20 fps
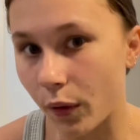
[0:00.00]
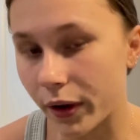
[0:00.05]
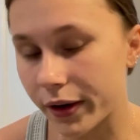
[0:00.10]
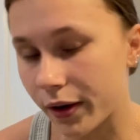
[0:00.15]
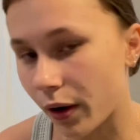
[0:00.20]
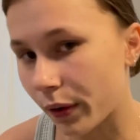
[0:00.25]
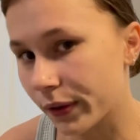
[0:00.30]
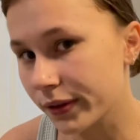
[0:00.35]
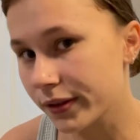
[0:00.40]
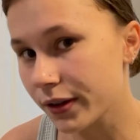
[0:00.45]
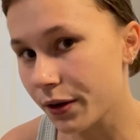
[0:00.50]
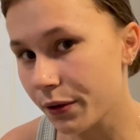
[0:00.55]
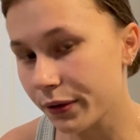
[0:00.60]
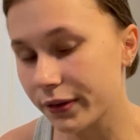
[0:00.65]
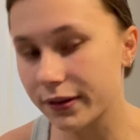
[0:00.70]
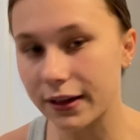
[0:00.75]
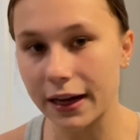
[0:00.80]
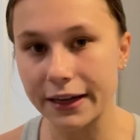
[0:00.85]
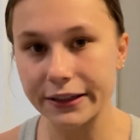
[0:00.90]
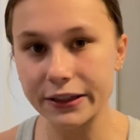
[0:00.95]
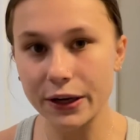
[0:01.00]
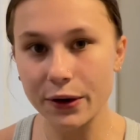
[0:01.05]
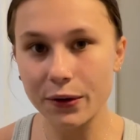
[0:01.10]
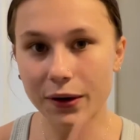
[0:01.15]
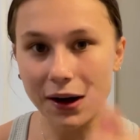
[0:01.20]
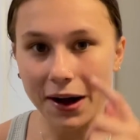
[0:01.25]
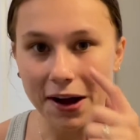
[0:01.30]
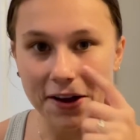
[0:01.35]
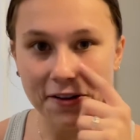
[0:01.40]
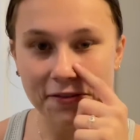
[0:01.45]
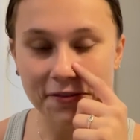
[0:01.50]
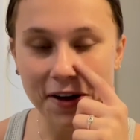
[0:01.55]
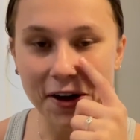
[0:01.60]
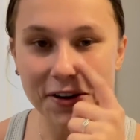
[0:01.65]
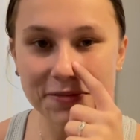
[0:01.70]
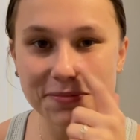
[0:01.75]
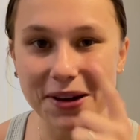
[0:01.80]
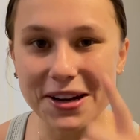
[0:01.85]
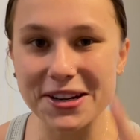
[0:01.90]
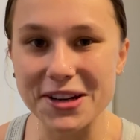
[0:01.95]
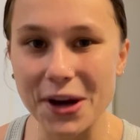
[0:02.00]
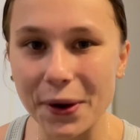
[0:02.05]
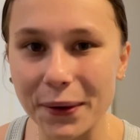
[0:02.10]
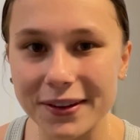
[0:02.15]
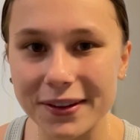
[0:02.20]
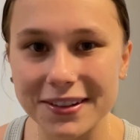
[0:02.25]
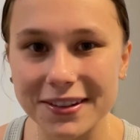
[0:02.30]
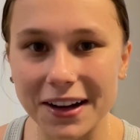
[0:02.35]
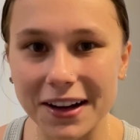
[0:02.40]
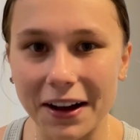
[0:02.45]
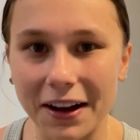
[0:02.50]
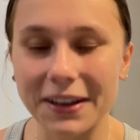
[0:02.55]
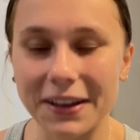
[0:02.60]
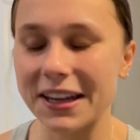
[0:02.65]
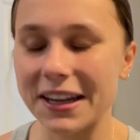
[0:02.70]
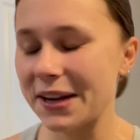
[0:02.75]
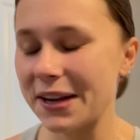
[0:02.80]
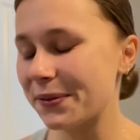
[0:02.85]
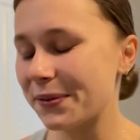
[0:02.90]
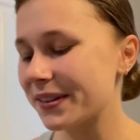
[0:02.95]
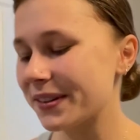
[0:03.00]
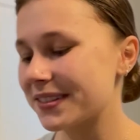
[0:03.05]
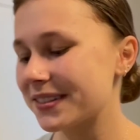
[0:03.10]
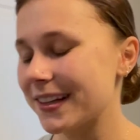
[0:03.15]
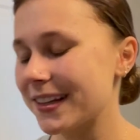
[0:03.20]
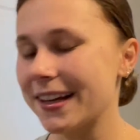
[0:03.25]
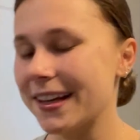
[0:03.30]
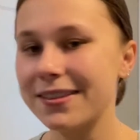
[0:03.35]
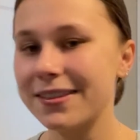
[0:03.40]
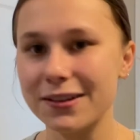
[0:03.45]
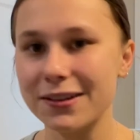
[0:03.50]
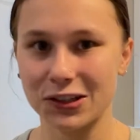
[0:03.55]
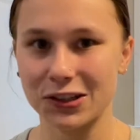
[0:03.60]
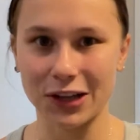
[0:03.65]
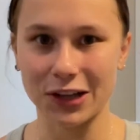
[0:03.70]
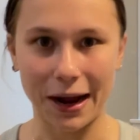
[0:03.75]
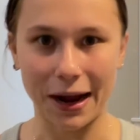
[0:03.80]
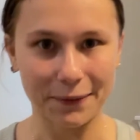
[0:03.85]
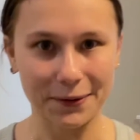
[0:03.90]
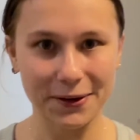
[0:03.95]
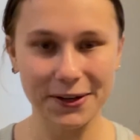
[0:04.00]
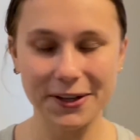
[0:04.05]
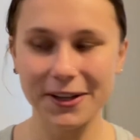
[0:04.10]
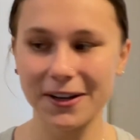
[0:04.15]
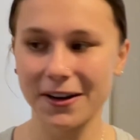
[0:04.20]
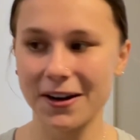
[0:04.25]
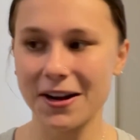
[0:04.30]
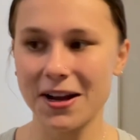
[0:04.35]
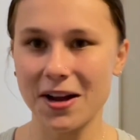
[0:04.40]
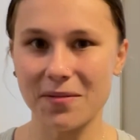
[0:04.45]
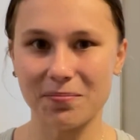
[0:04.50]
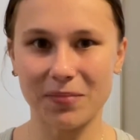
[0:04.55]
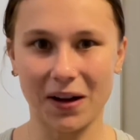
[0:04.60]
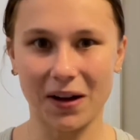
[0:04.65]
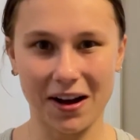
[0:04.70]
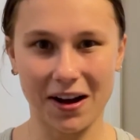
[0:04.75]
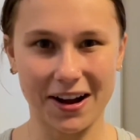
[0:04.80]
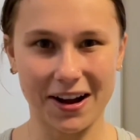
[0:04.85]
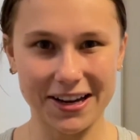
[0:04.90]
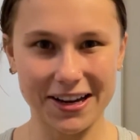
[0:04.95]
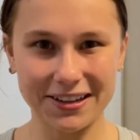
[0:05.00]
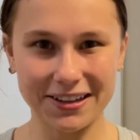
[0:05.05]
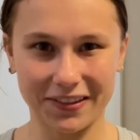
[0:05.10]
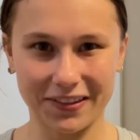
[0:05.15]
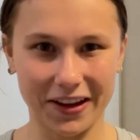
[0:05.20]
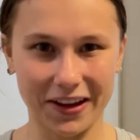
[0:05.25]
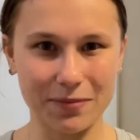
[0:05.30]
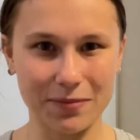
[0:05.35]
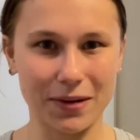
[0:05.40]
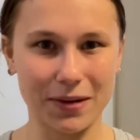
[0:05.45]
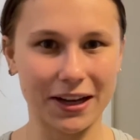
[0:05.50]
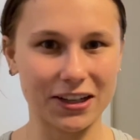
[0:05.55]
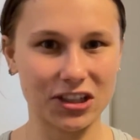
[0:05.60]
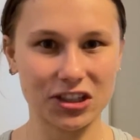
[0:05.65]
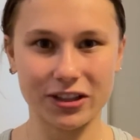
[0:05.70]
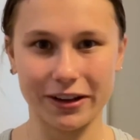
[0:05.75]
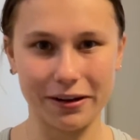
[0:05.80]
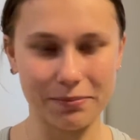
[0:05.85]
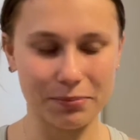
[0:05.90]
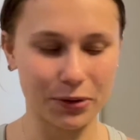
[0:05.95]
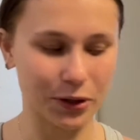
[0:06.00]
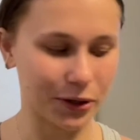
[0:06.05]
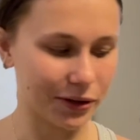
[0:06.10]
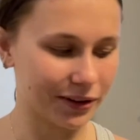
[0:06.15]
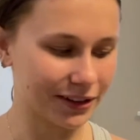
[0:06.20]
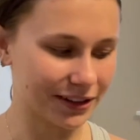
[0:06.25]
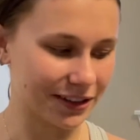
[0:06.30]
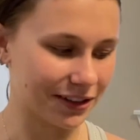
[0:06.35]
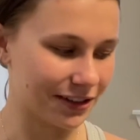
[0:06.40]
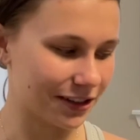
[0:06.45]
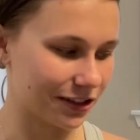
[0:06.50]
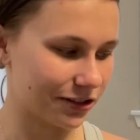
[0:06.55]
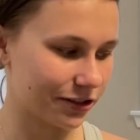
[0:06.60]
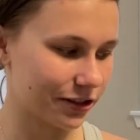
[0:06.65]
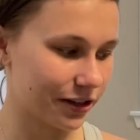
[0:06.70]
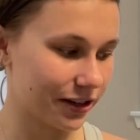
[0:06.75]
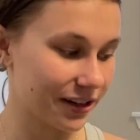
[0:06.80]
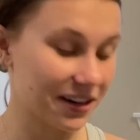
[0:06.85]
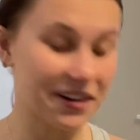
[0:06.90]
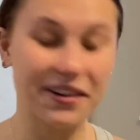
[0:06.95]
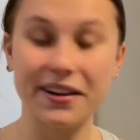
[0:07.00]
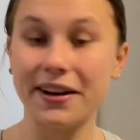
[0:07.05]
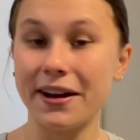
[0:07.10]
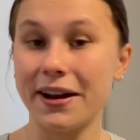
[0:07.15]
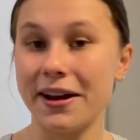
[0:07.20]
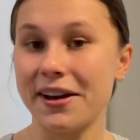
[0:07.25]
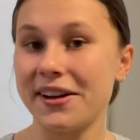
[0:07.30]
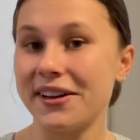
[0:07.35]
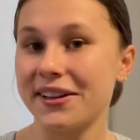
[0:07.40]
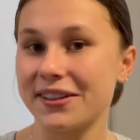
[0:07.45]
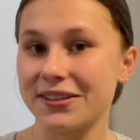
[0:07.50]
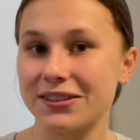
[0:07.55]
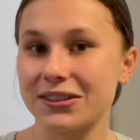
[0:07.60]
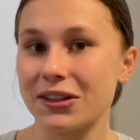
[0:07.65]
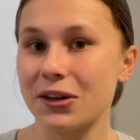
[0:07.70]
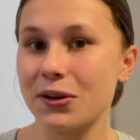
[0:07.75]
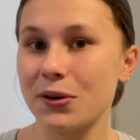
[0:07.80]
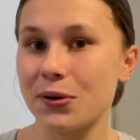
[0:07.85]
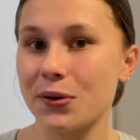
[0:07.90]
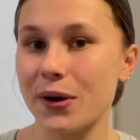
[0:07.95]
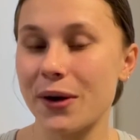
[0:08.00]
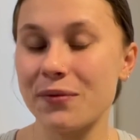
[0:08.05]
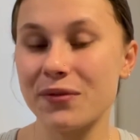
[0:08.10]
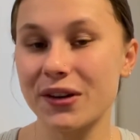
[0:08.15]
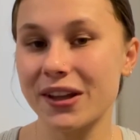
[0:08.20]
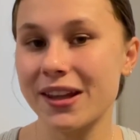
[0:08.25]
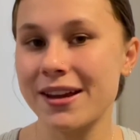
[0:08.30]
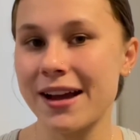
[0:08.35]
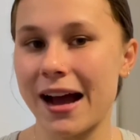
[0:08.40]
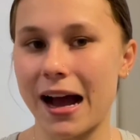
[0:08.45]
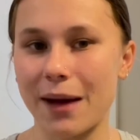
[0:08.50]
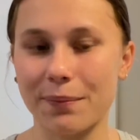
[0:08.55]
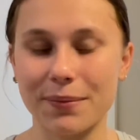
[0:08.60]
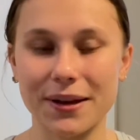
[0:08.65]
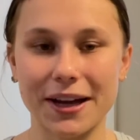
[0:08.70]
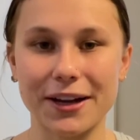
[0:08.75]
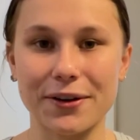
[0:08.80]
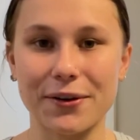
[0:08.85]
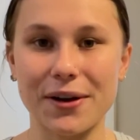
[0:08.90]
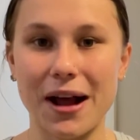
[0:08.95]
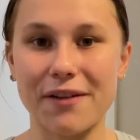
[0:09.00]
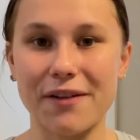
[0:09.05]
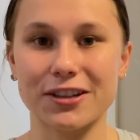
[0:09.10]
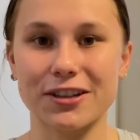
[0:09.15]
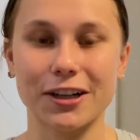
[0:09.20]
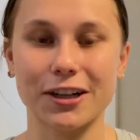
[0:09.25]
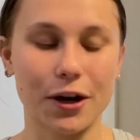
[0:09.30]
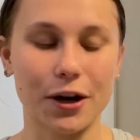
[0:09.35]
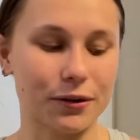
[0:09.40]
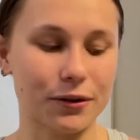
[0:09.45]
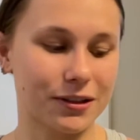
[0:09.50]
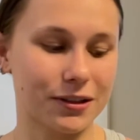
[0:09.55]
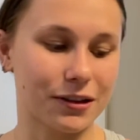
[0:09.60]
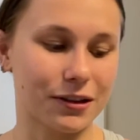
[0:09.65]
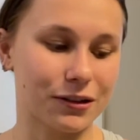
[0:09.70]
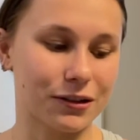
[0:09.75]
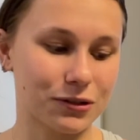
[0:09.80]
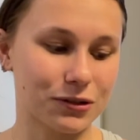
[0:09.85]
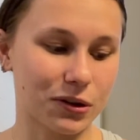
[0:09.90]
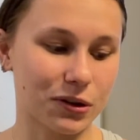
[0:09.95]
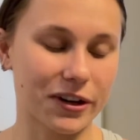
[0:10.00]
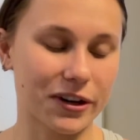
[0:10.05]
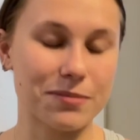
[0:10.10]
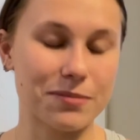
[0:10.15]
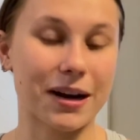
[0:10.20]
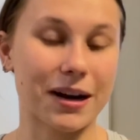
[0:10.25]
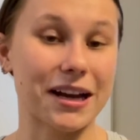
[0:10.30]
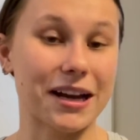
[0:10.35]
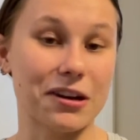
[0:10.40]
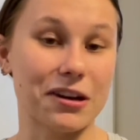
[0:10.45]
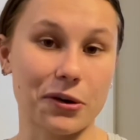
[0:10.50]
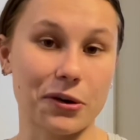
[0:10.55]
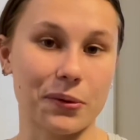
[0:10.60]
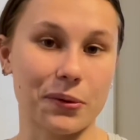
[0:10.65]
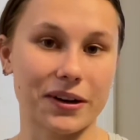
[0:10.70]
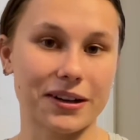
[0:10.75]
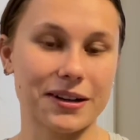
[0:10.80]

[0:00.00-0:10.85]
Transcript: and also, side note, I found my nose stud. It was in the shower behind like my shampoo and conditioner. So I'm really happy I don't have to go to the store and buy a new one.